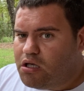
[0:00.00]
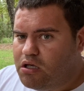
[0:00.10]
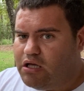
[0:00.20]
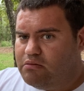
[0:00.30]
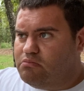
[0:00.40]

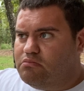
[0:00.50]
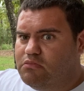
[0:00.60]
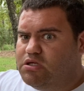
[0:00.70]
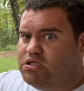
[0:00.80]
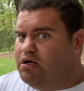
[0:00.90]

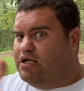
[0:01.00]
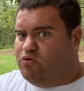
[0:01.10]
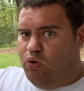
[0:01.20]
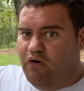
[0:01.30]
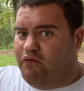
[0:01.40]
You still got
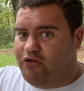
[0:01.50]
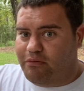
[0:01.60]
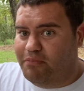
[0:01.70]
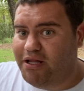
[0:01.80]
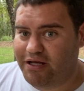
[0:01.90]

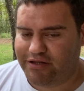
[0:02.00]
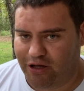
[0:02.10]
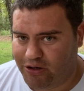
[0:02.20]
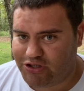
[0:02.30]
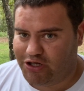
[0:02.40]
$12 million
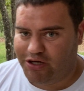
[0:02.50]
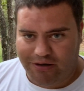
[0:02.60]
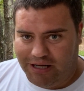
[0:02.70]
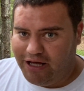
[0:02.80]
a year.